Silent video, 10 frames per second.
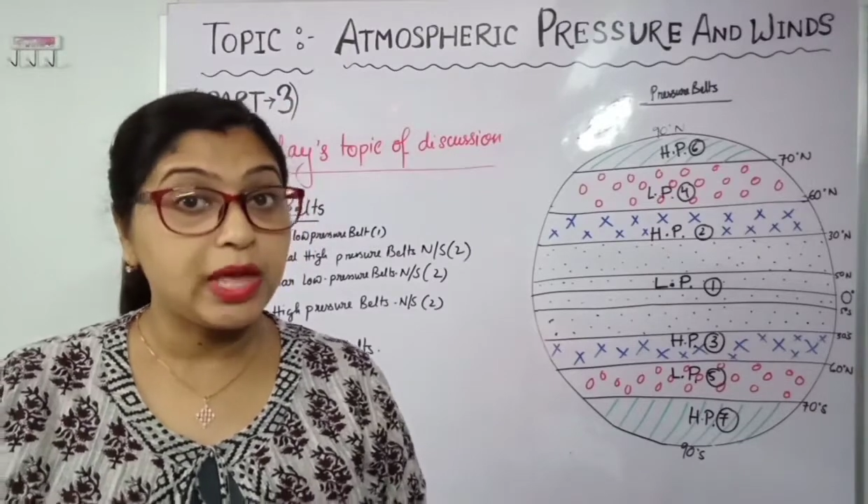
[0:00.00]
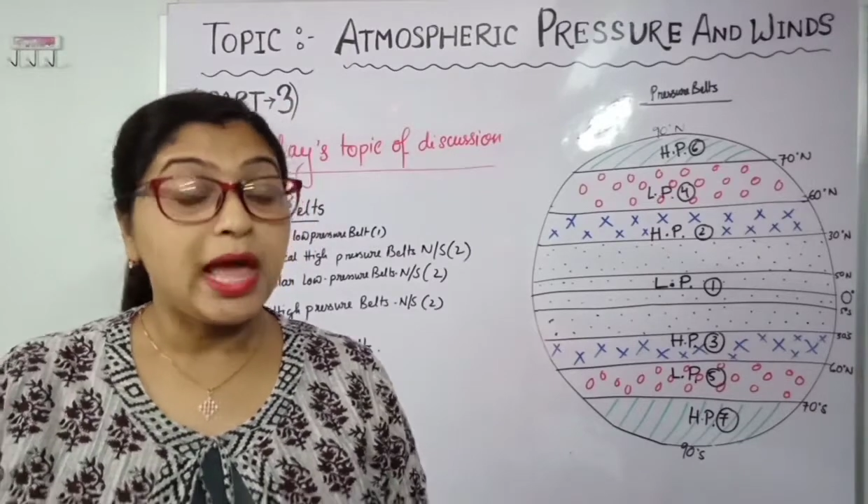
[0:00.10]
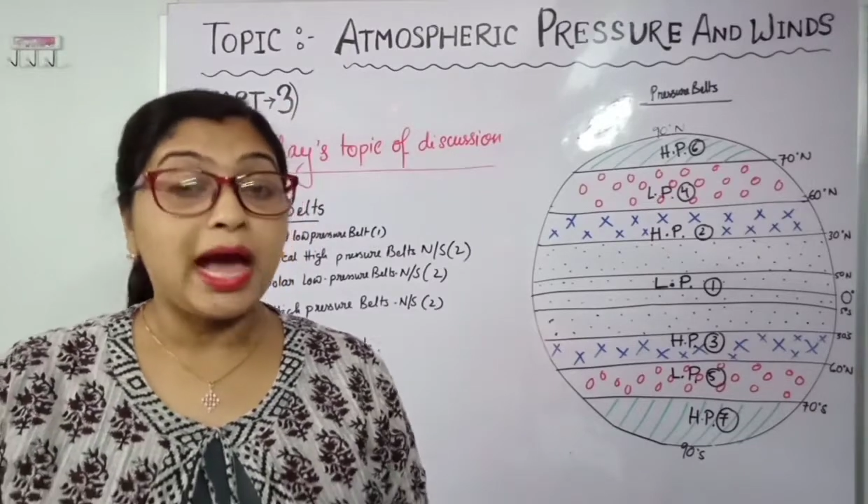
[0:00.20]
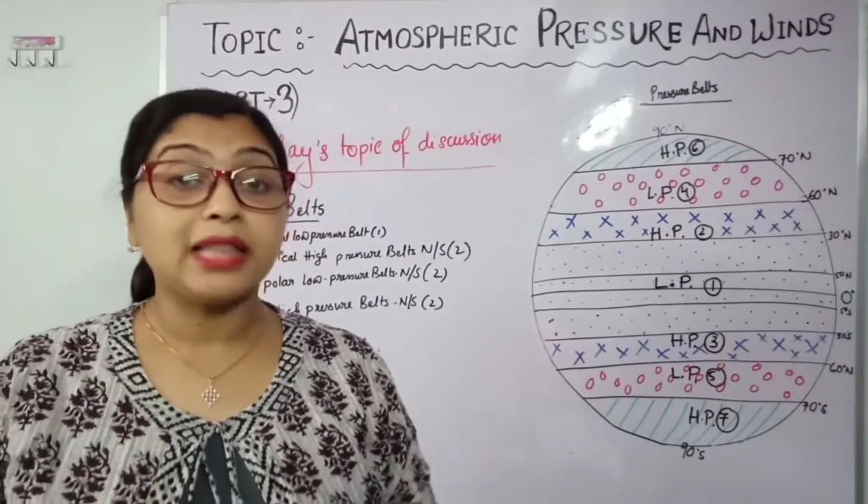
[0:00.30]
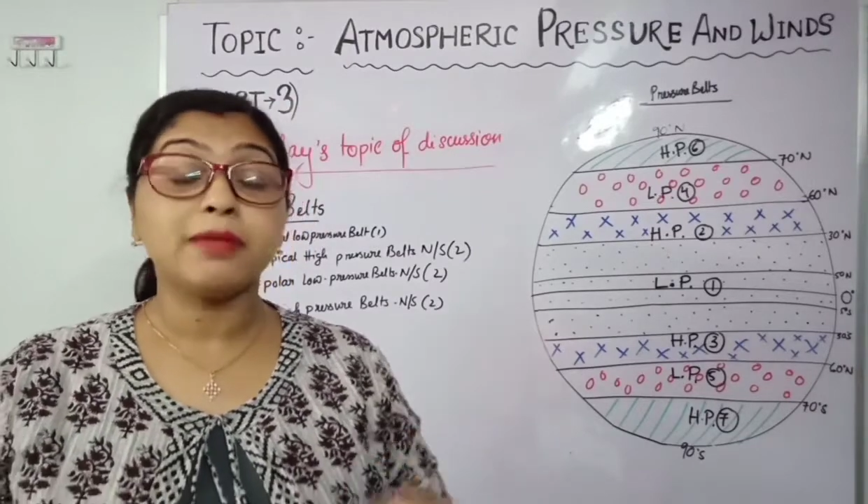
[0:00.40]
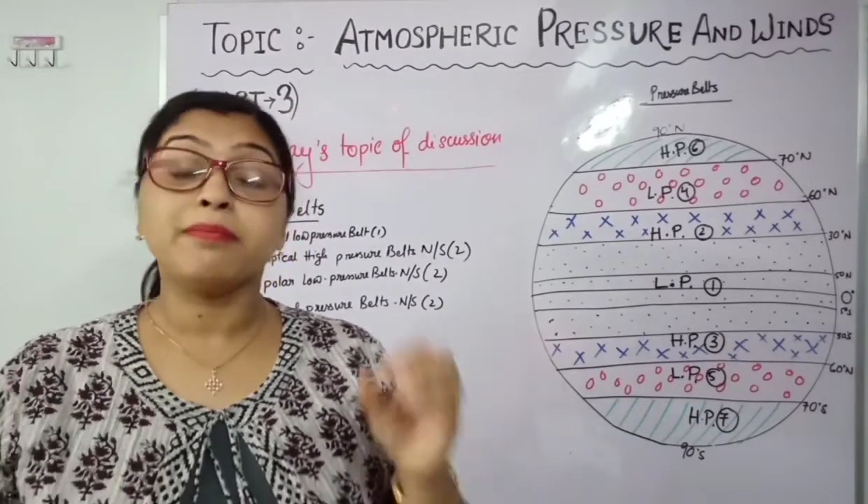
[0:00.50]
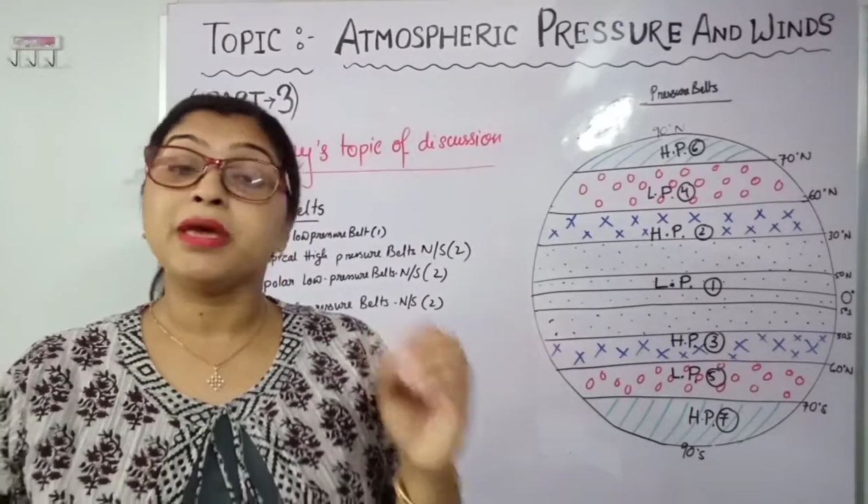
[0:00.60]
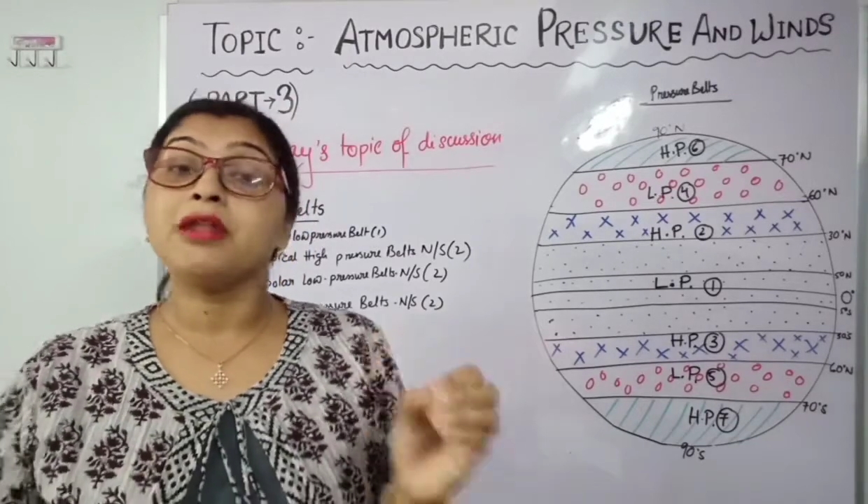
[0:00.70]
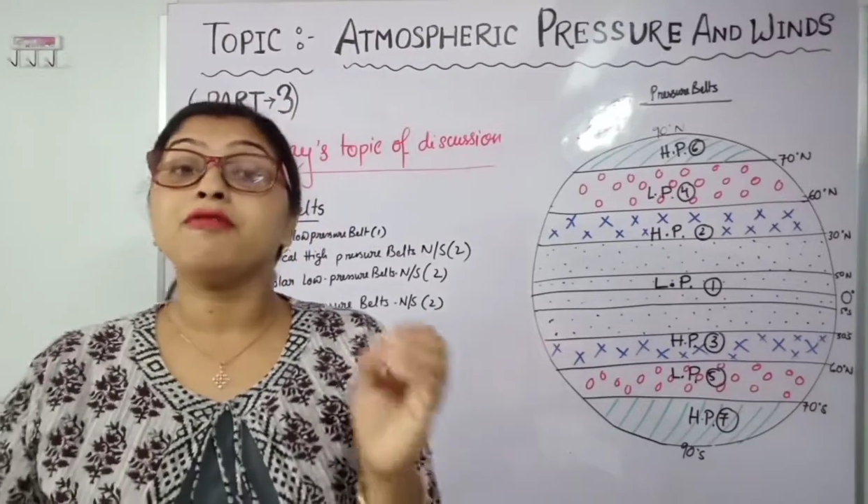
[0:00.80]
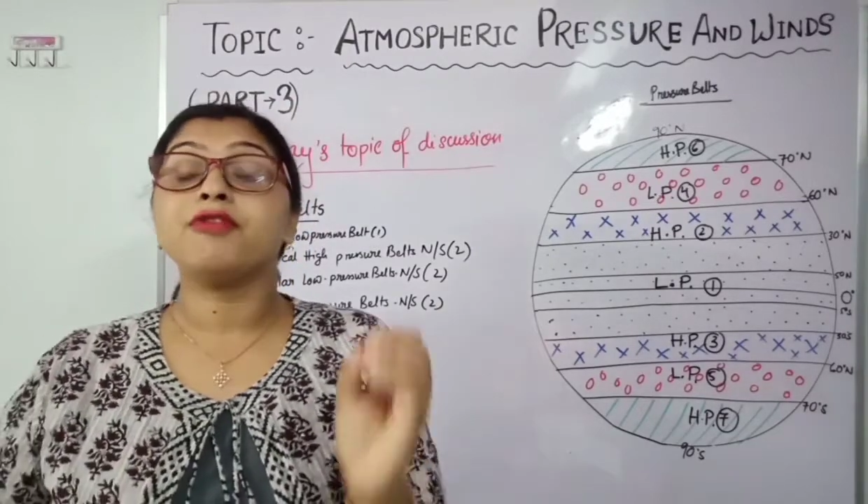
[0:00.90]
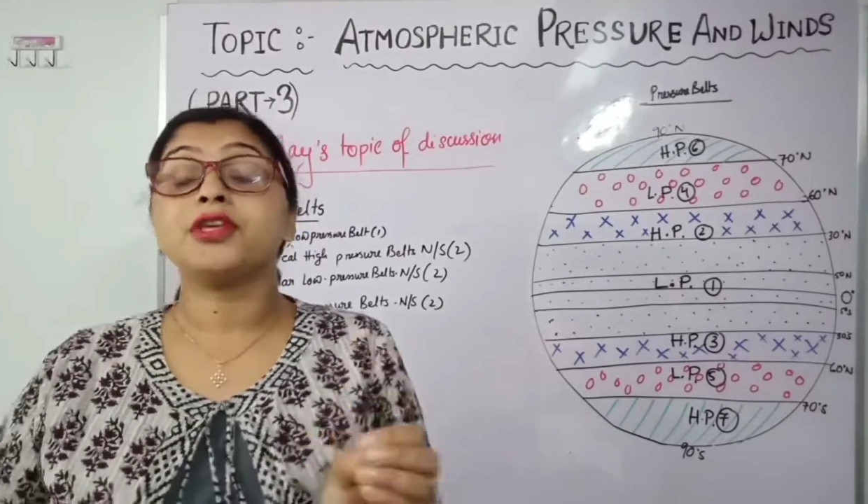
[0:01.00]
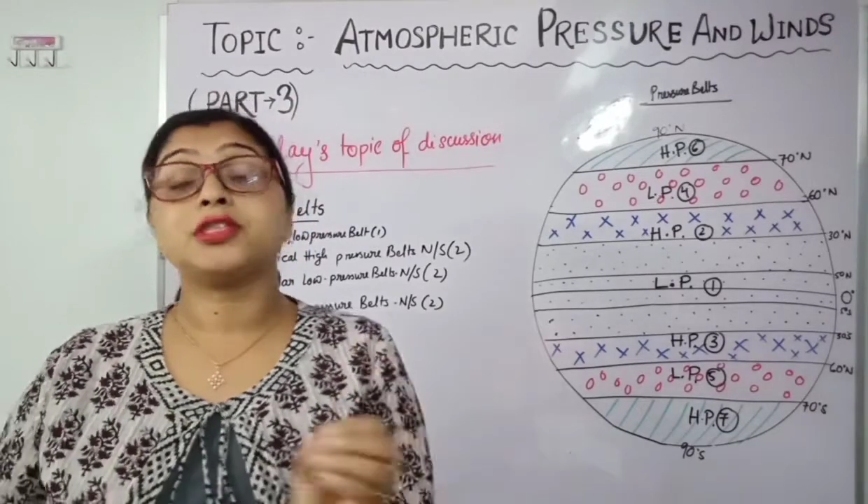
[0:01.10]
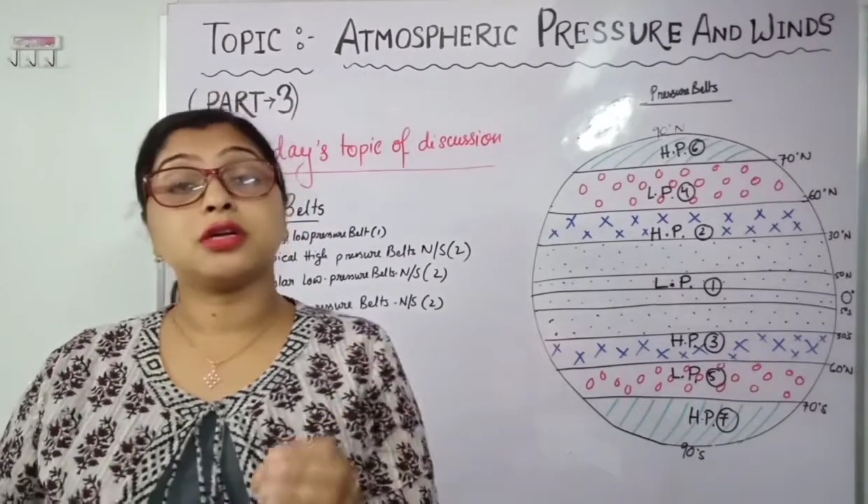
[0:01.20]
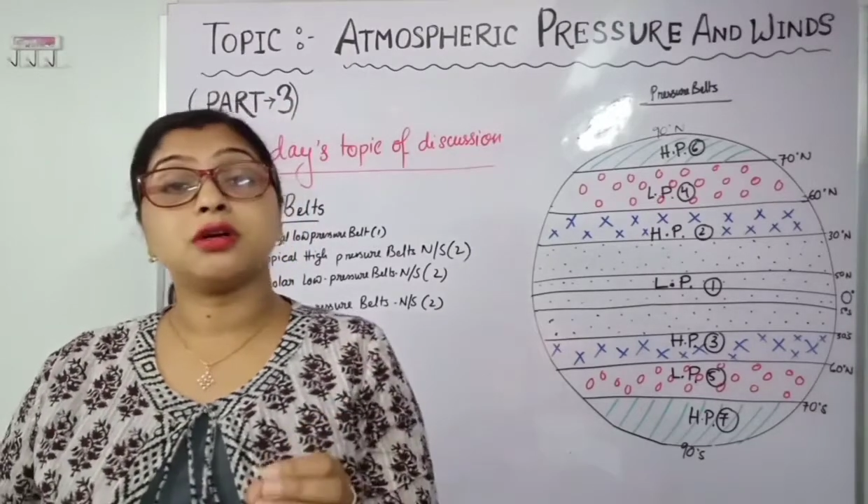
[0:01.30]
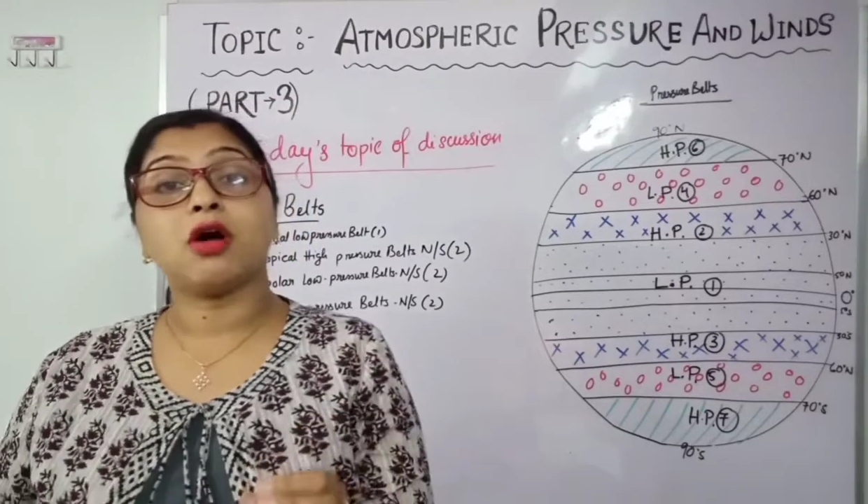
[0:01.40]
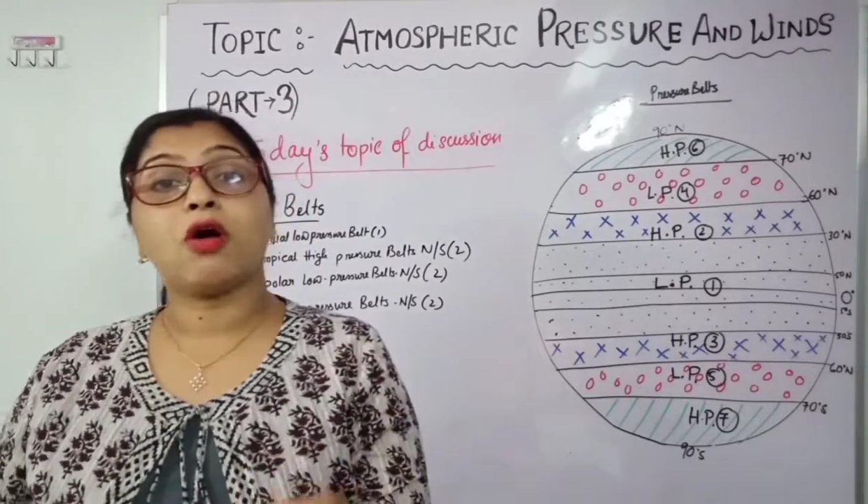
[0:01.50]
And the main feature